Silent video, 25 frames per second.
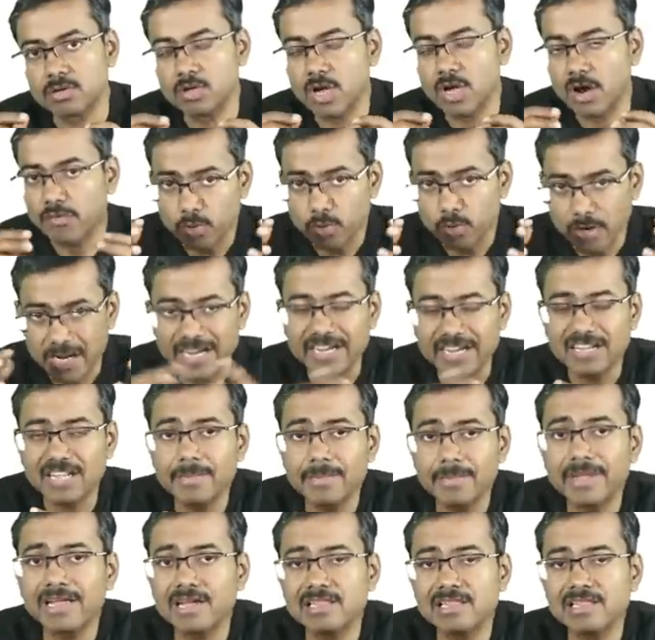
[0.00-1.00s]
You have to
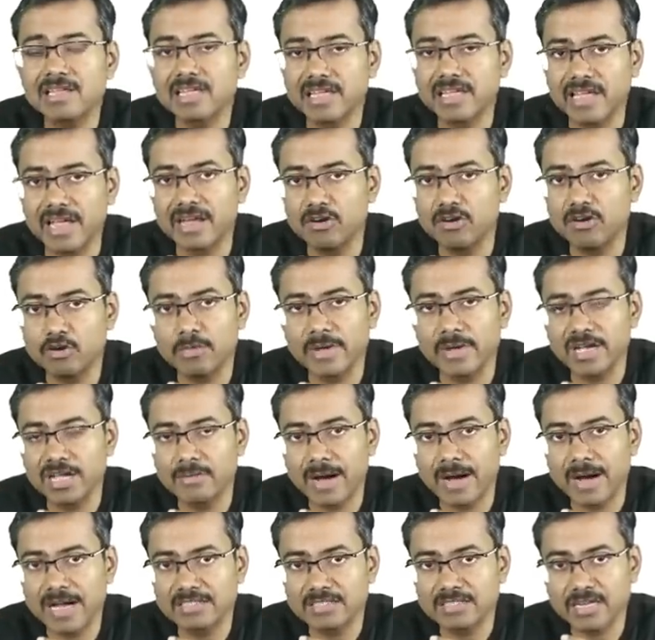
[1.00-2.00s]
intermingle the cane to make
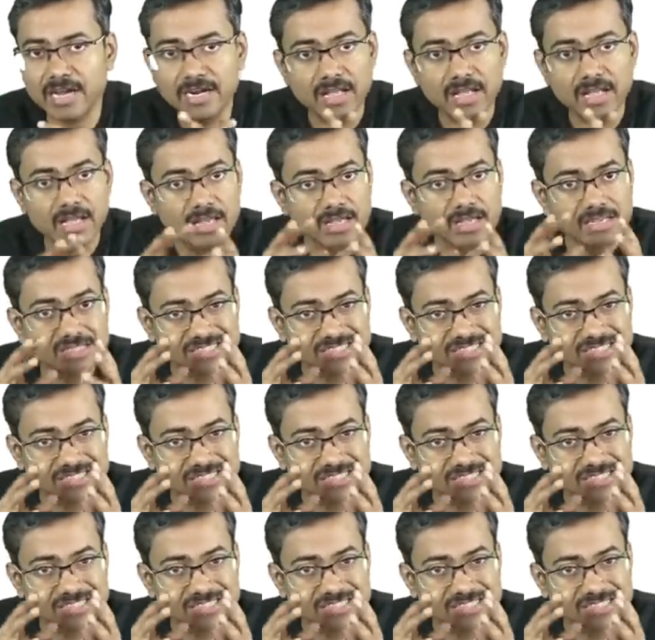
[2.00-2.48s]
a basket.